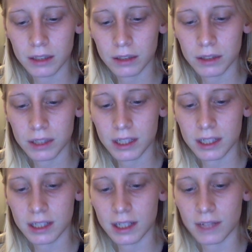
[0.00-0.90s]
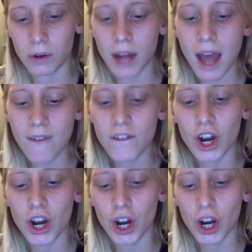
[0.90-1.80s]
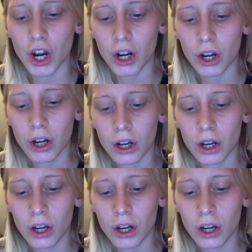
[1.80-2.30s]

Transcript: Oh, this is gonna take forever